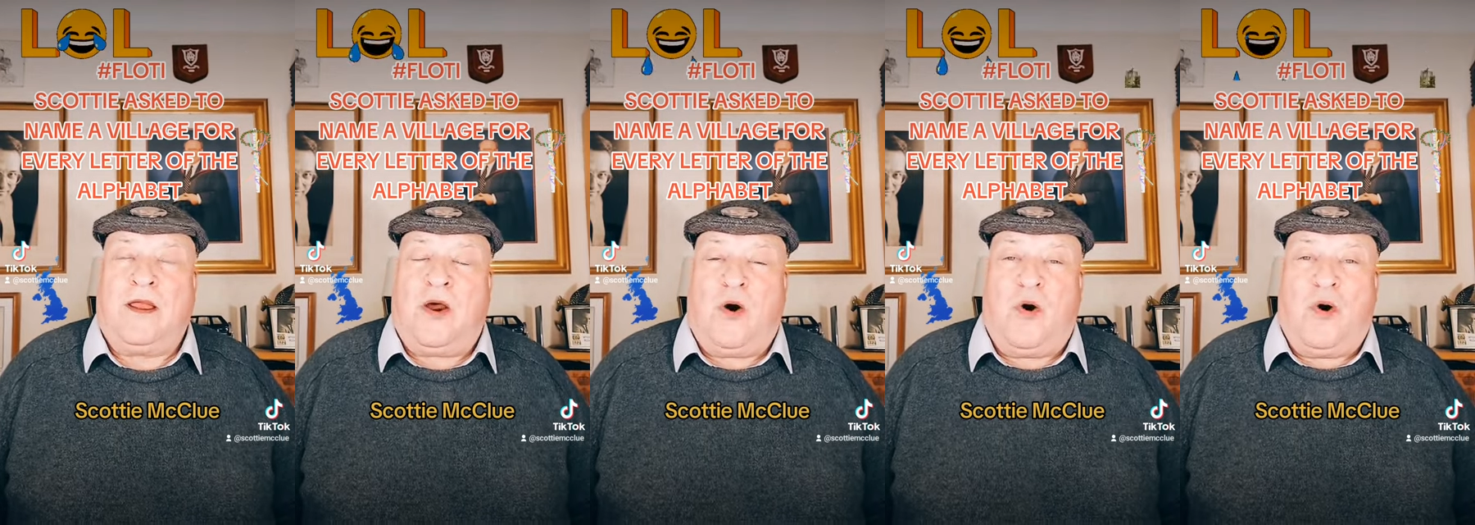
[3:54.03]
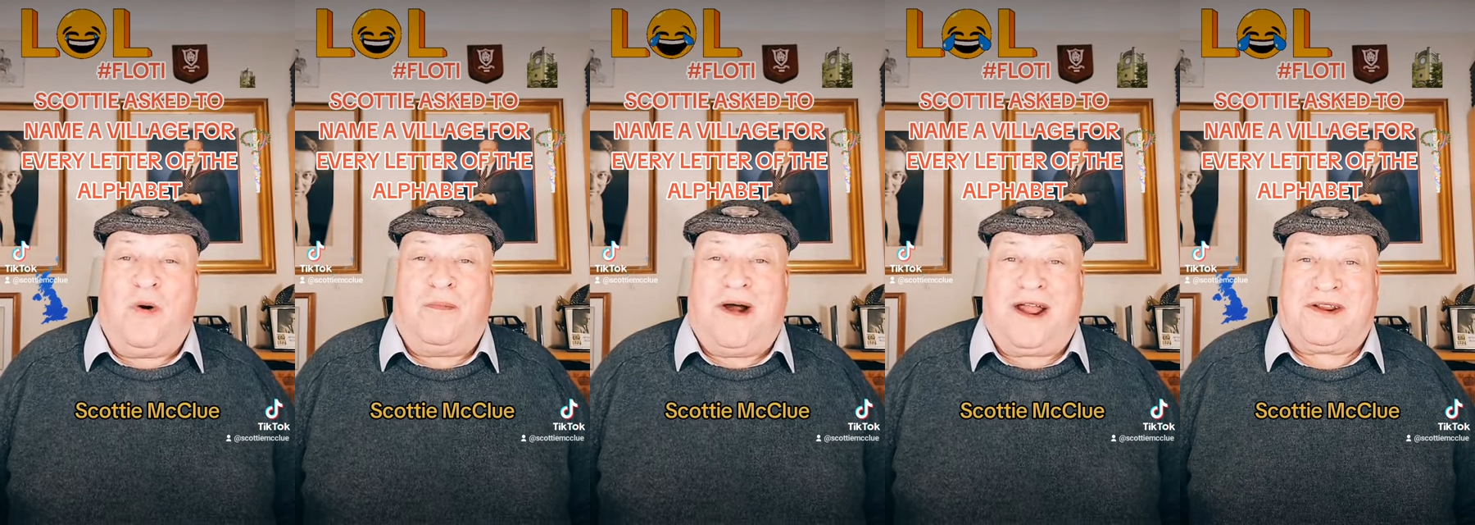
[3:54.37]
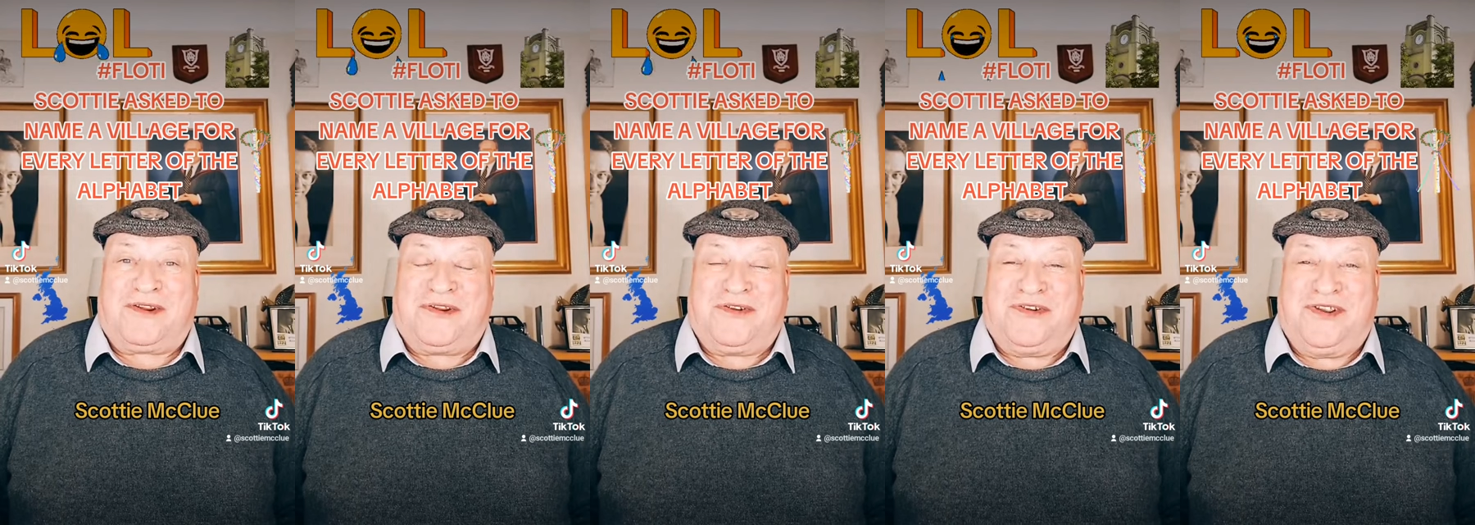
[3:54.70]
Oh my
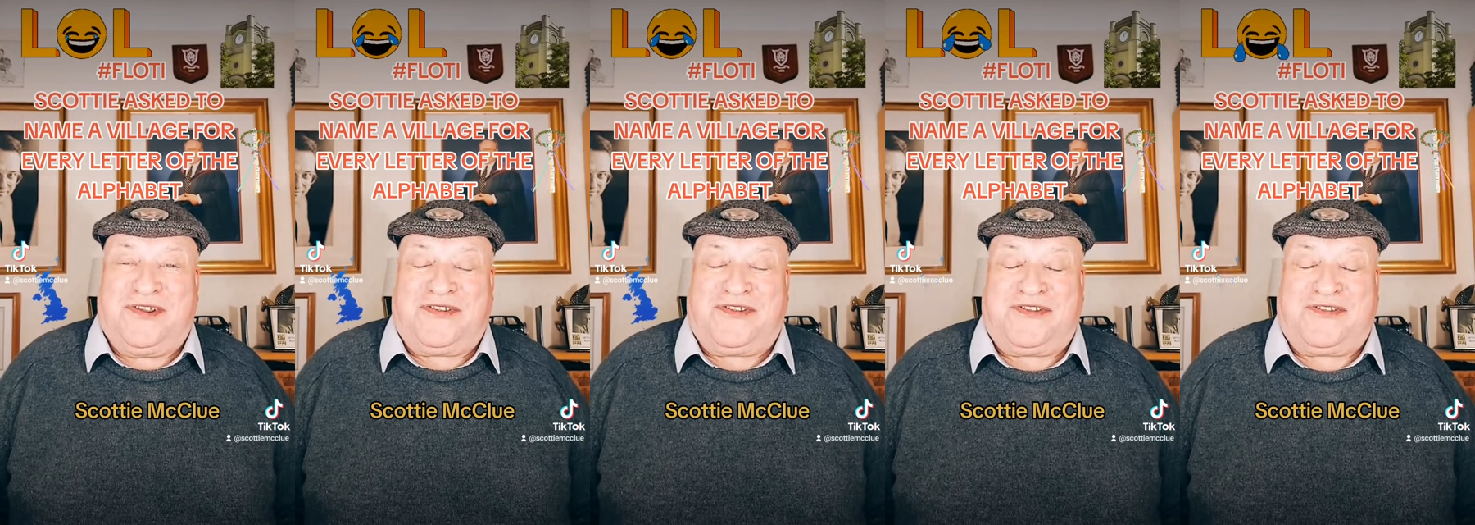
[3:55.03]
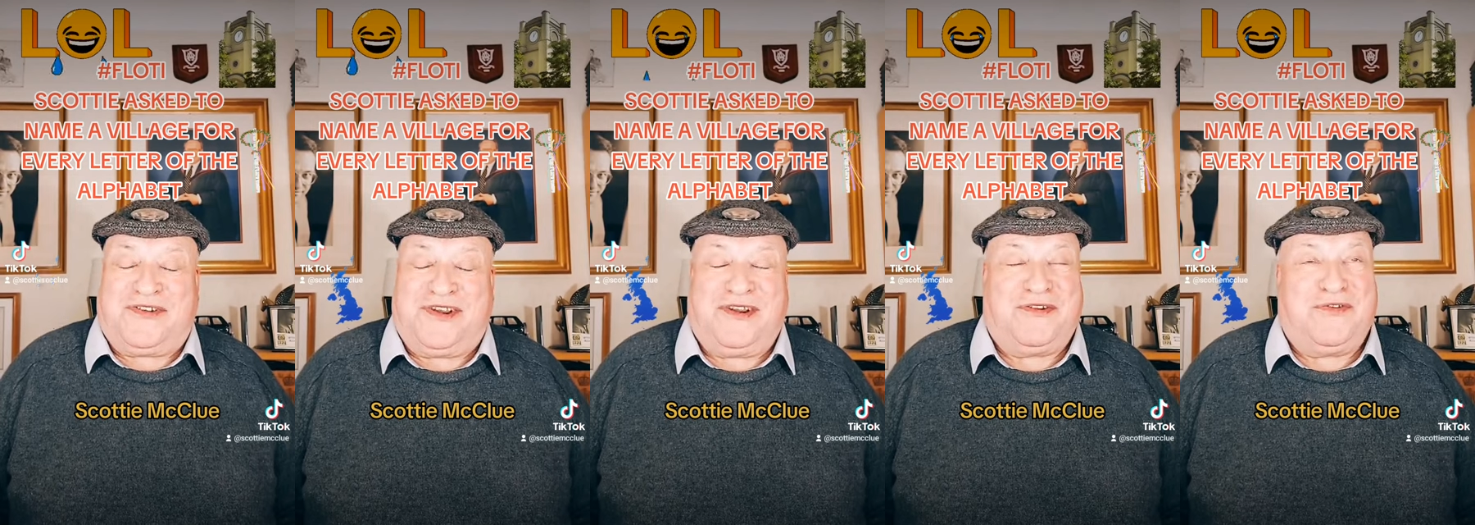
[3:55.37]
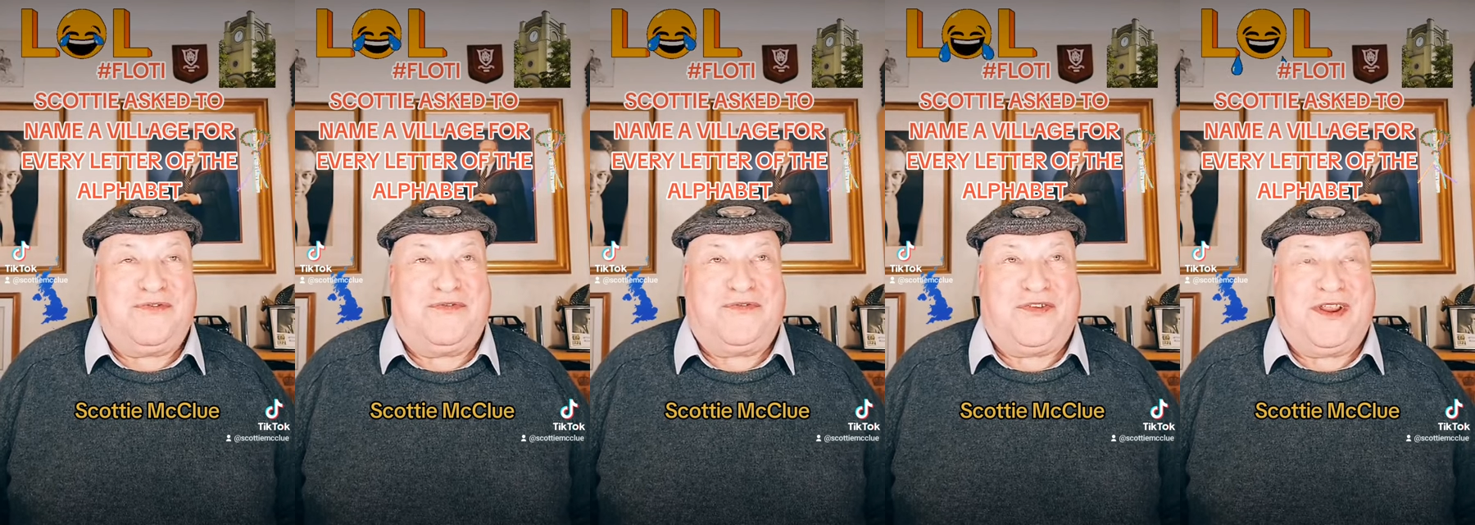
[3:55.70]
goodness, to
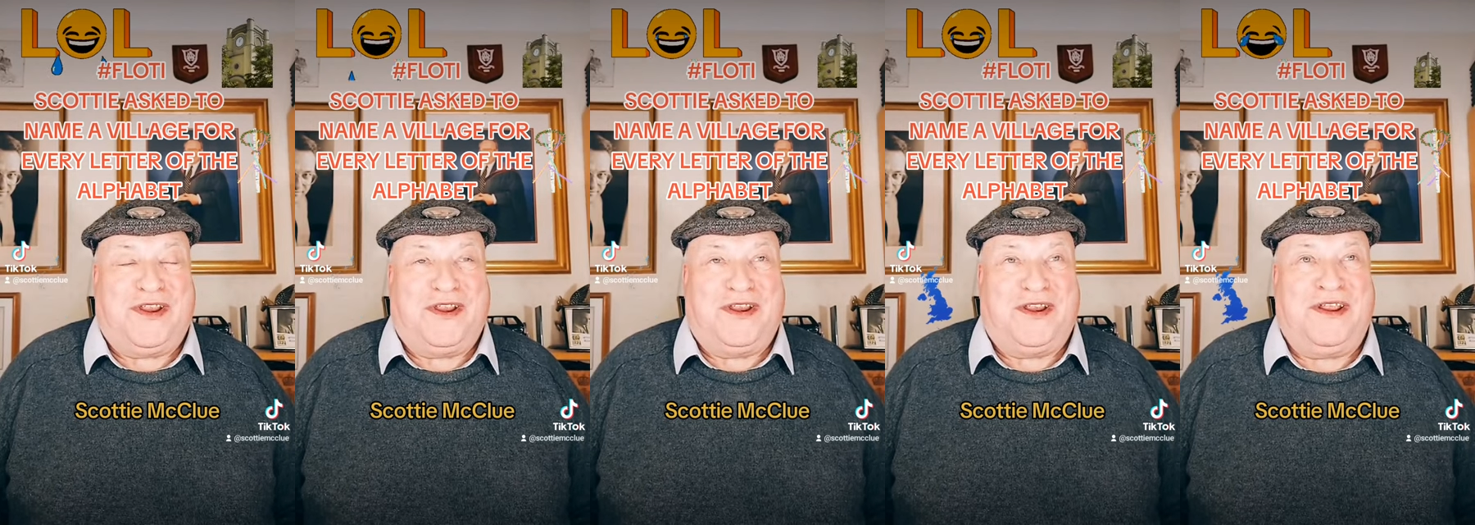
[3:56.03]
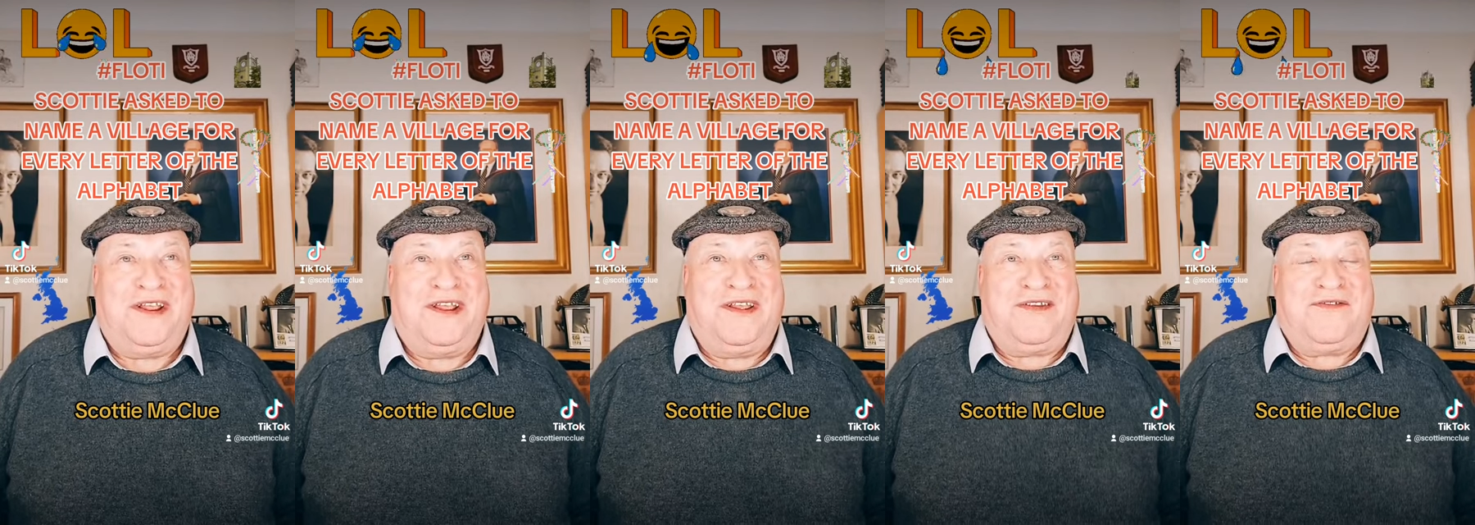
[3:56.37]
you, V.